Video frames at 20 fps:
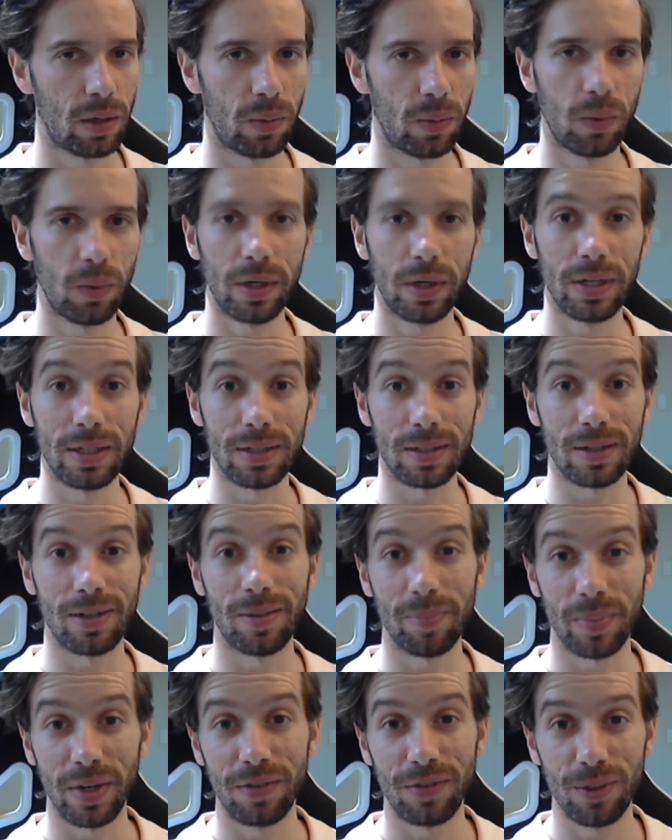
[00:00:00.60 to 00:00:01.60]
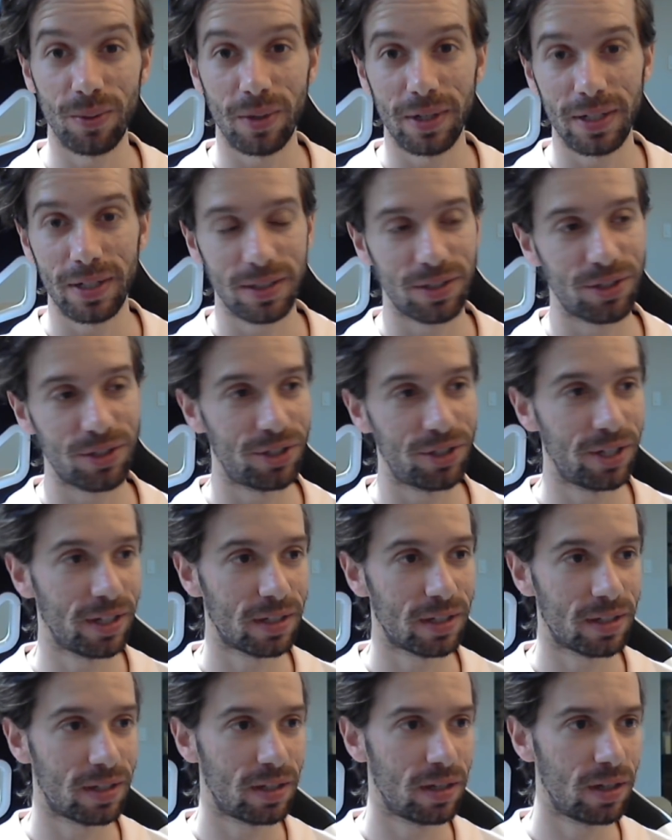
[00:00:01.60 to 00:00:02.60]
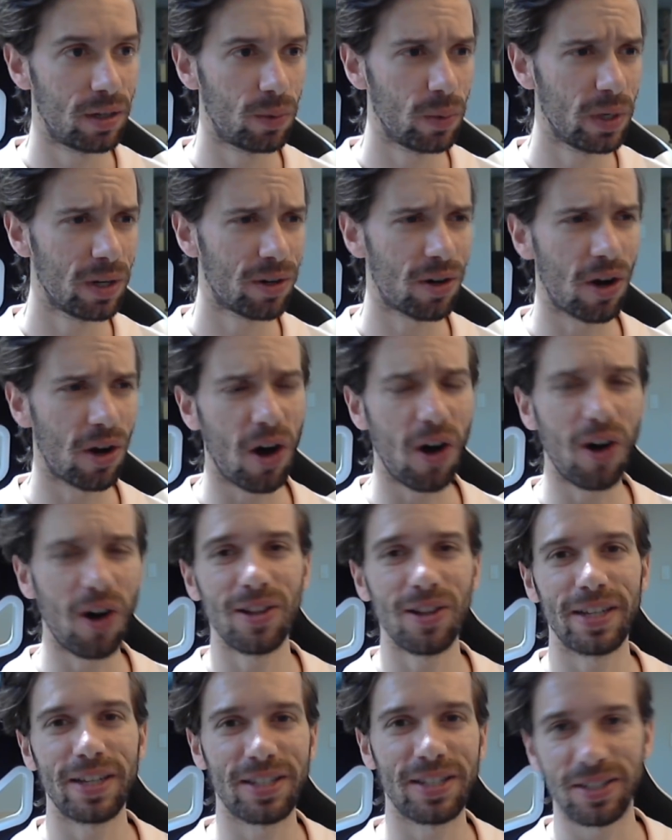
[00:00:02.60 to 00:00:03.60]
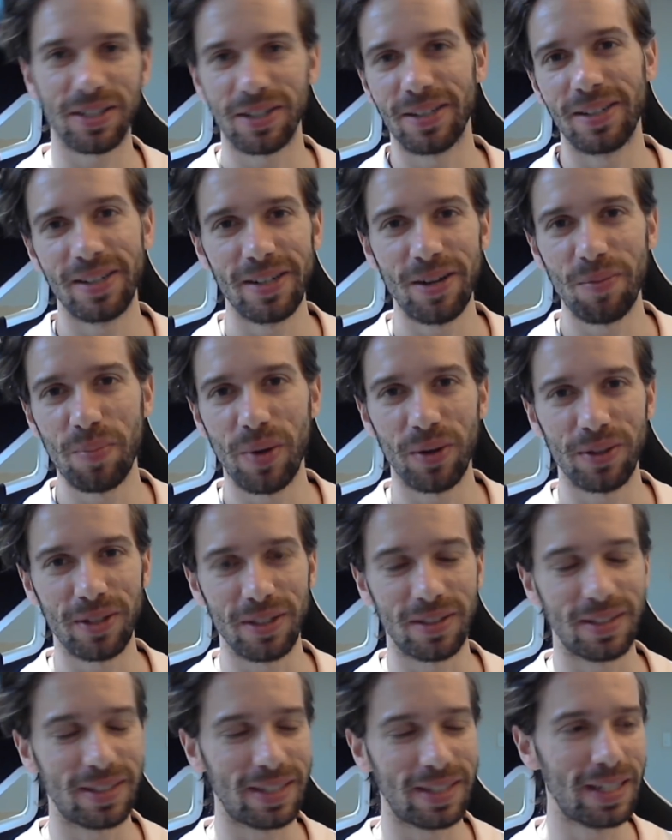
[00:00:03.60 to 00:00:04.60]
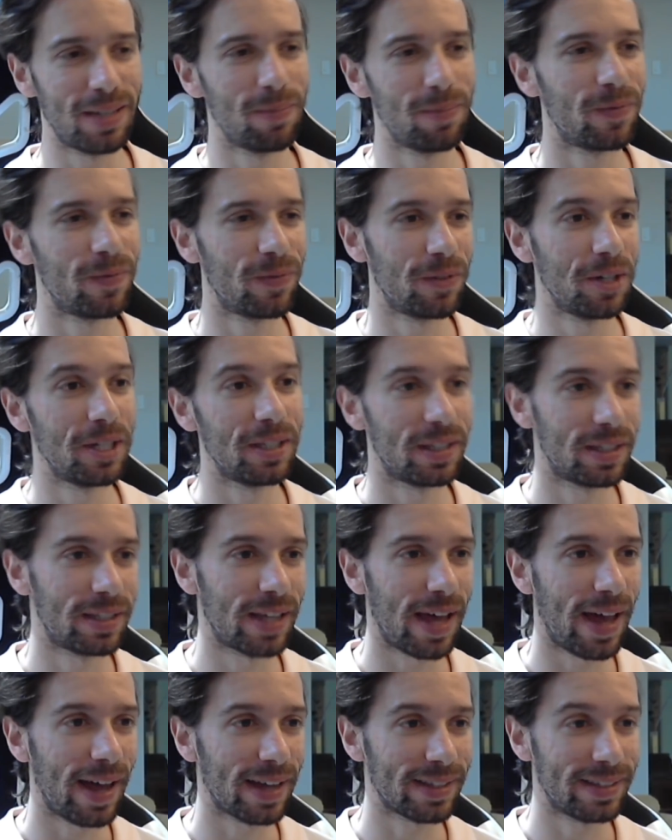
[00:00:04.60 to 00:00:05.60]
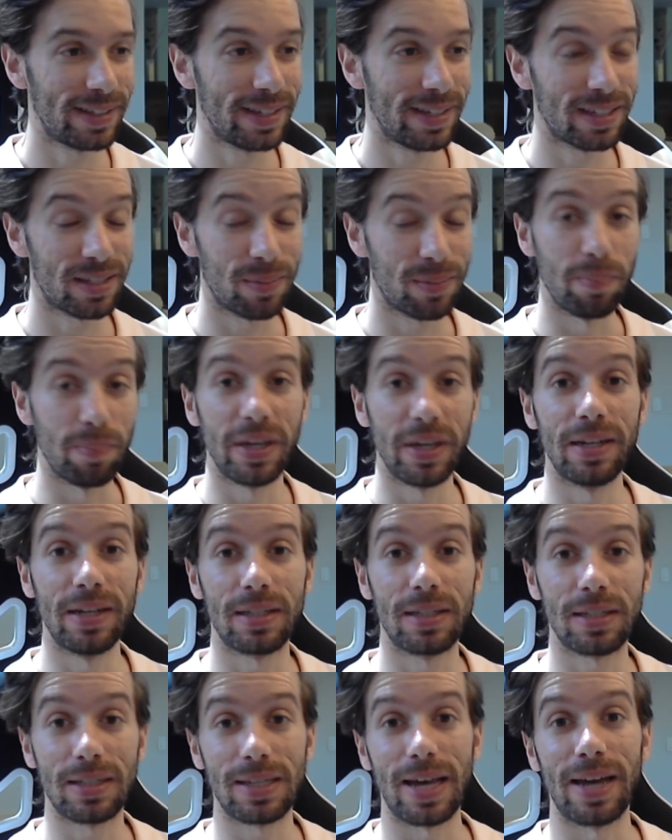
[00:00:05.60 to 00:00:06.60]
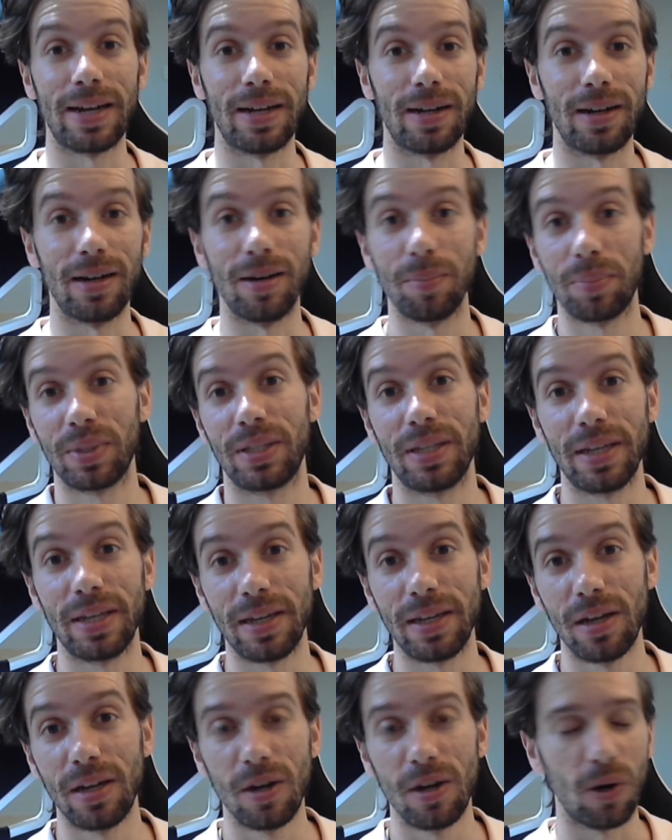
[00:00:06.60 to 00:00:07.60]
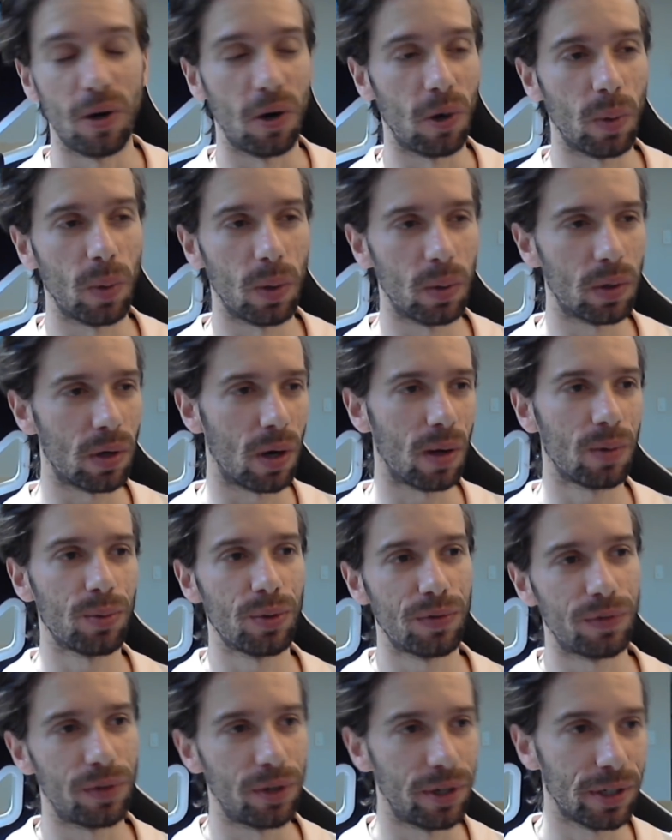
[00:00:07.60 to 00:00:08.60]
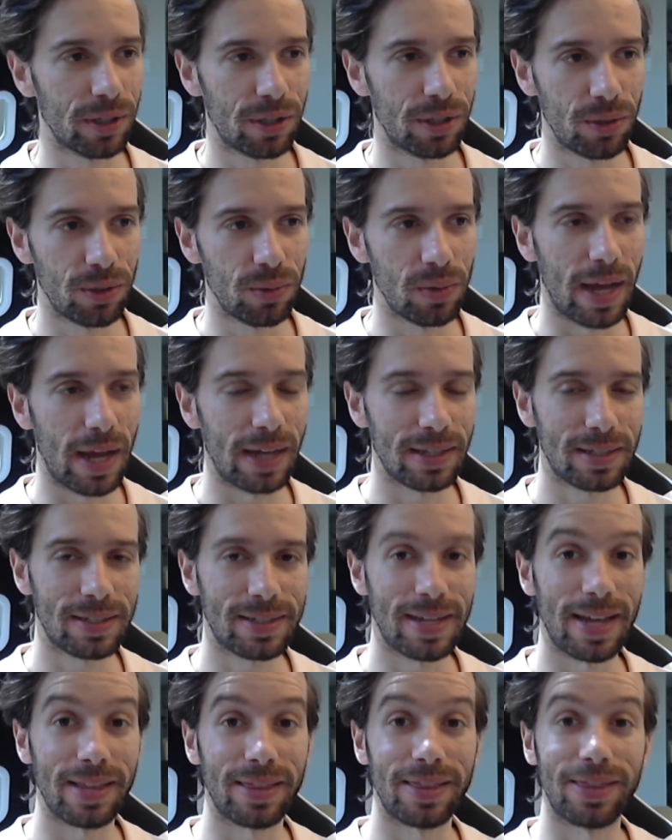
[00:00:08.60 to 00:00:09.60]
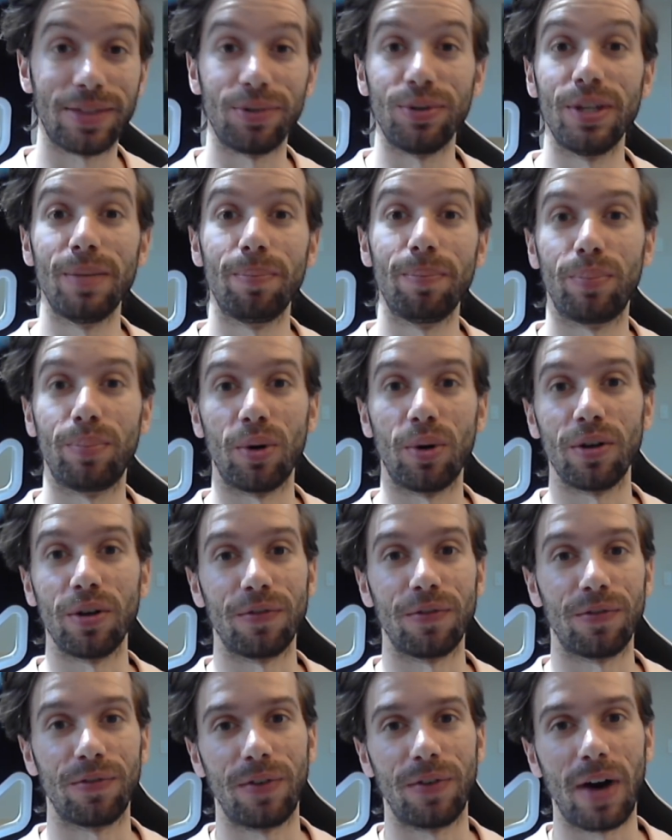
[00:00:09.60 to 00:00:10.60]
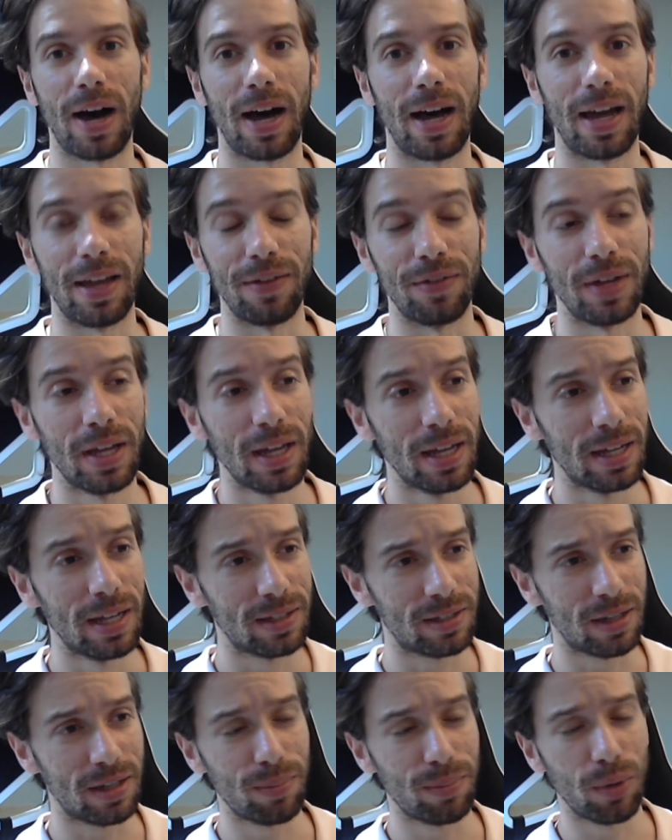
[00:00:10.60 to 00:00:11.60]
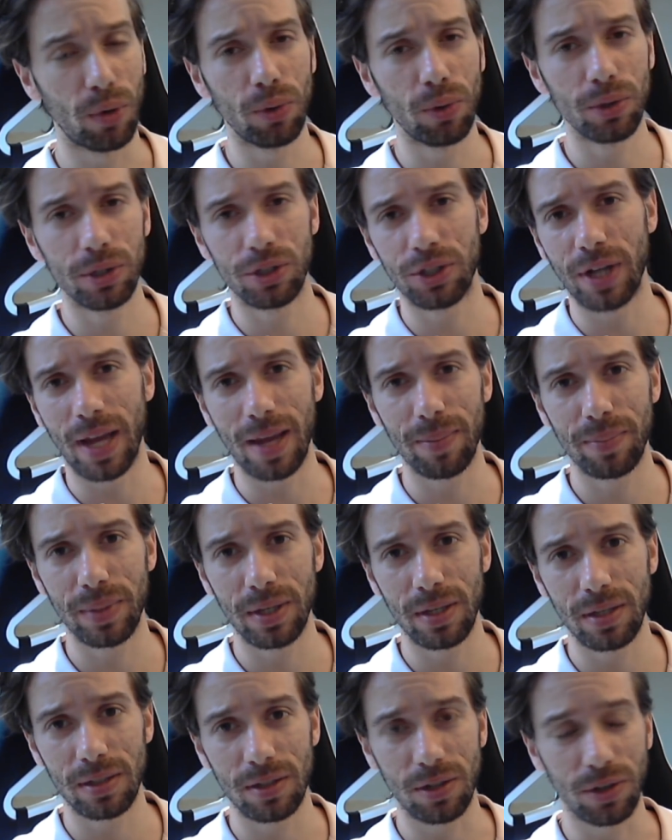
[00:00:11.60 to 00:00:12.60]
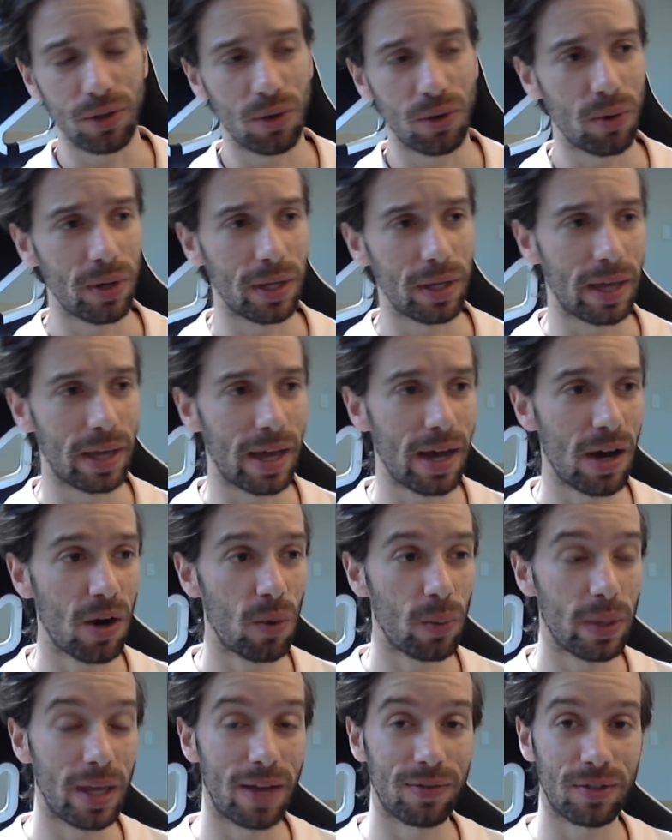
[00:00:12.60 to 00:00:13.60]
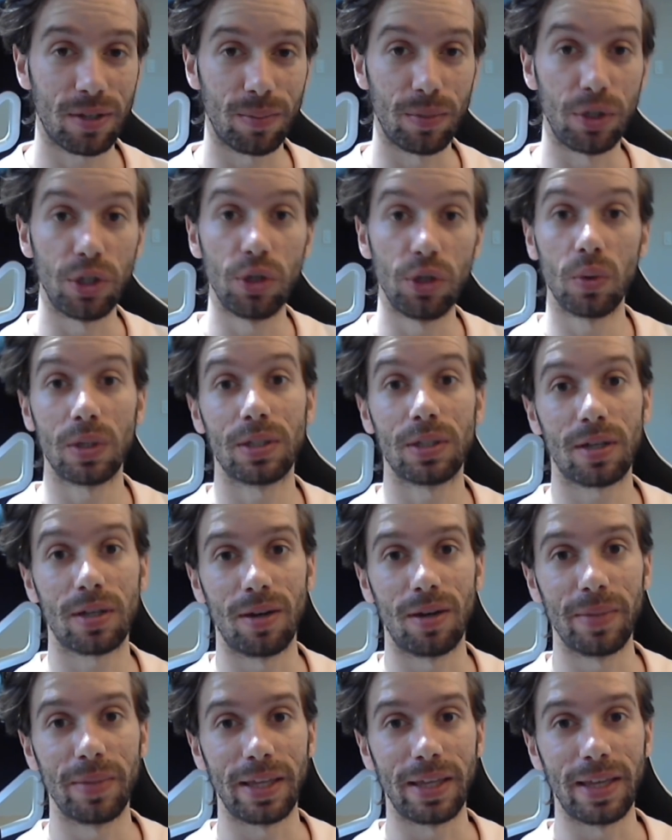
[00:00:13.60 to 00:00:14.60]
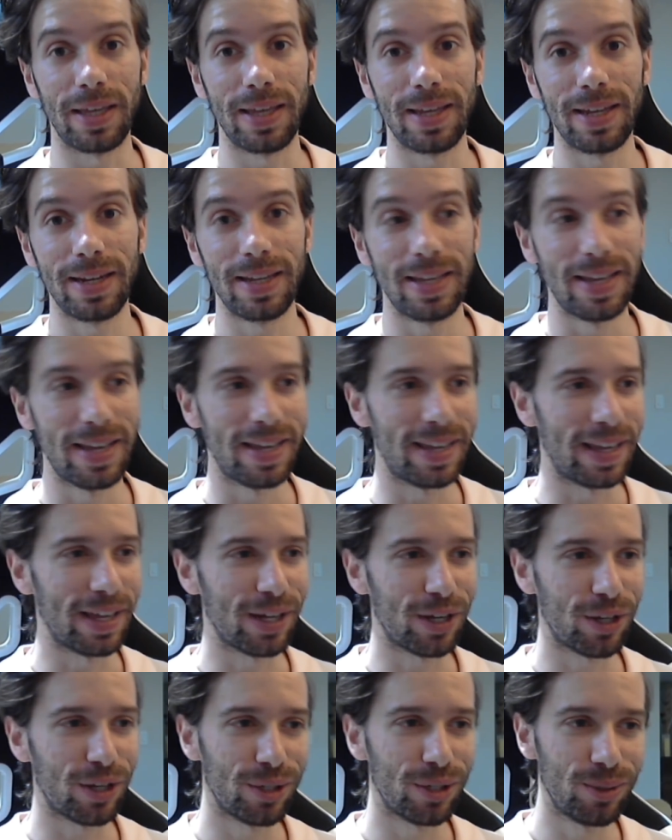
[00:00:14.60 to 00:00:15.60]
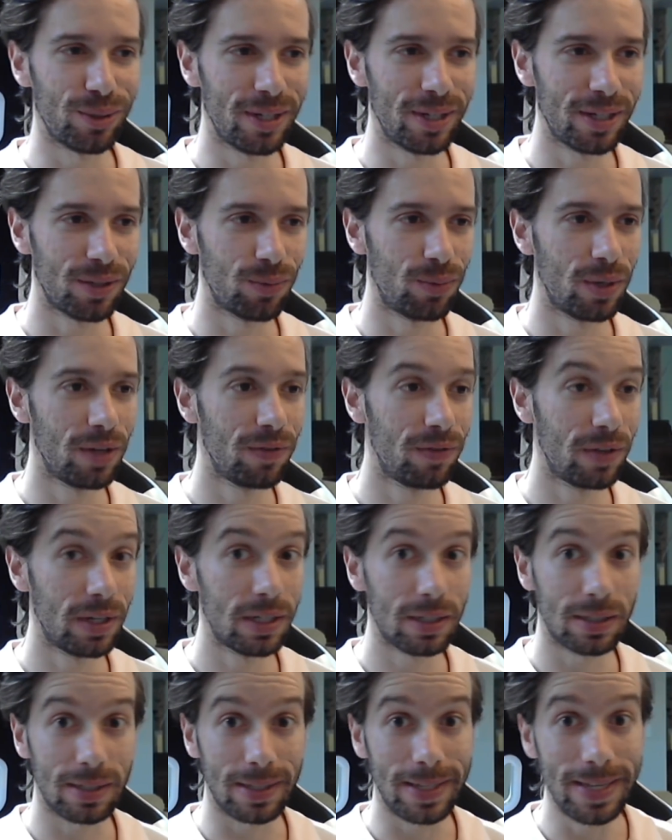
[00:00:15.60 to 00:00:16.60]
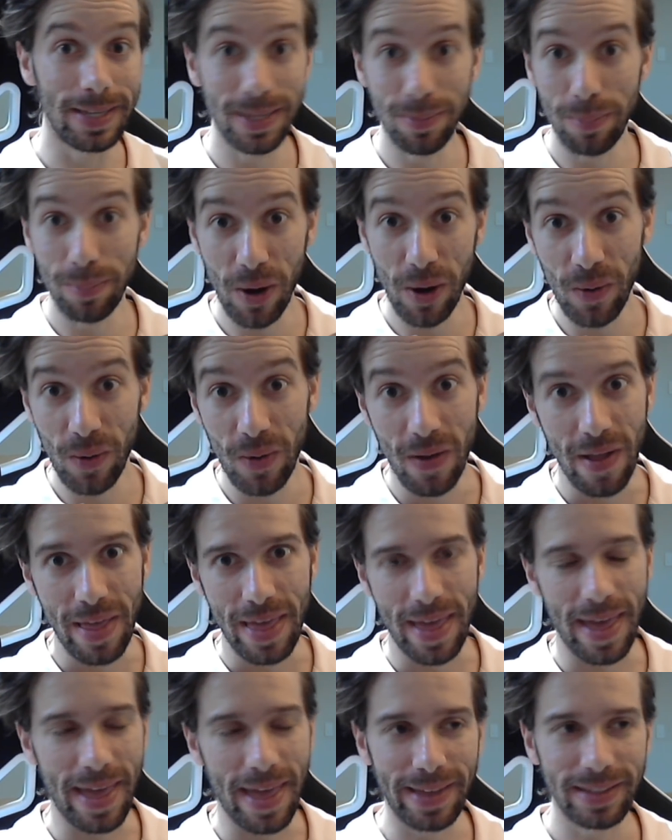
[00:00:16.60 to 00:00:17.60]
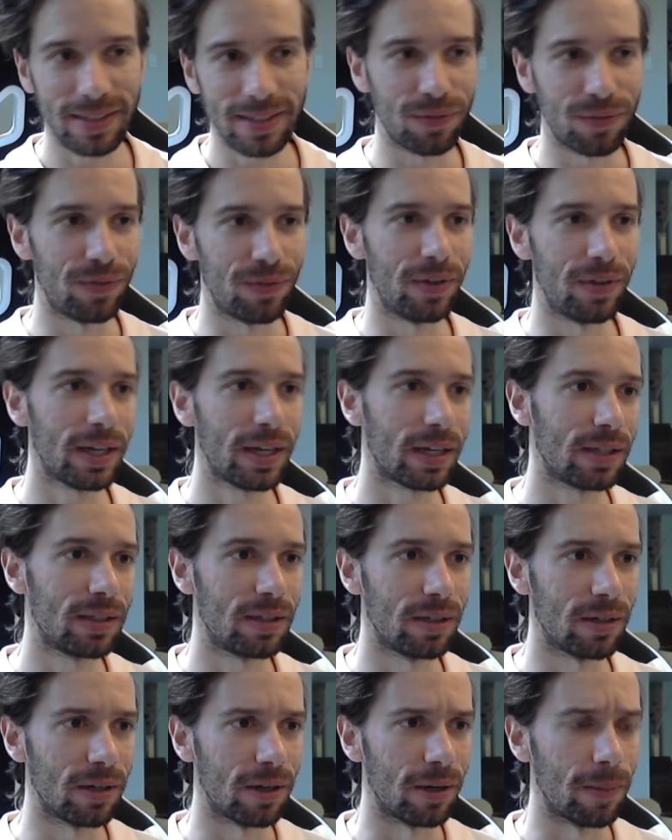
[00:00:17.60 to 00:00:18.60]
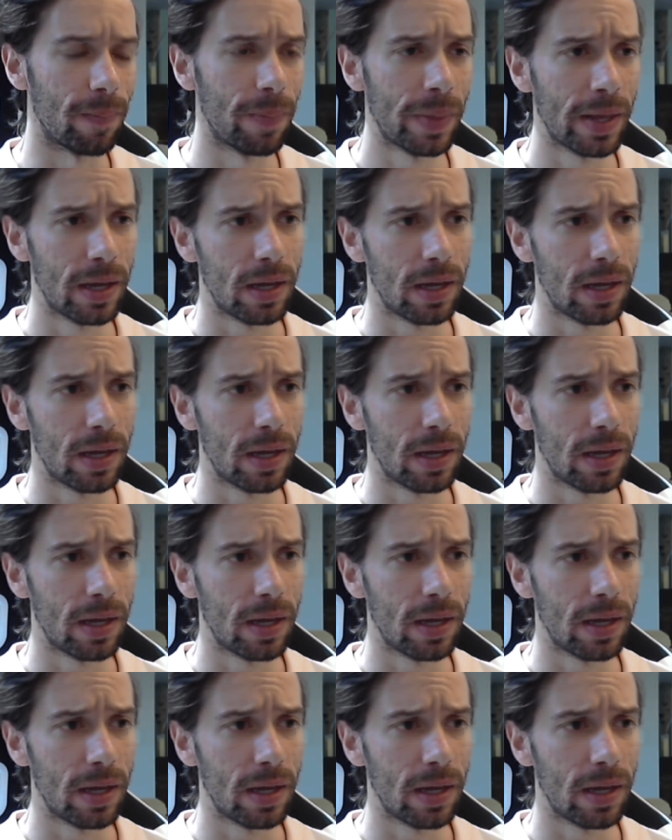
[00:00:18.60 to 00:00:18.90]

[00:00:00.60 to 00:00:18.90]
What is up, everyone? It's Jinxed here. We are all excited about the TeamfightTactics mid-set update, or what we're all referring to as set 3.5. Some old champions are going out. We have some new ones coming in, including Riven, Teemo, and Viktor.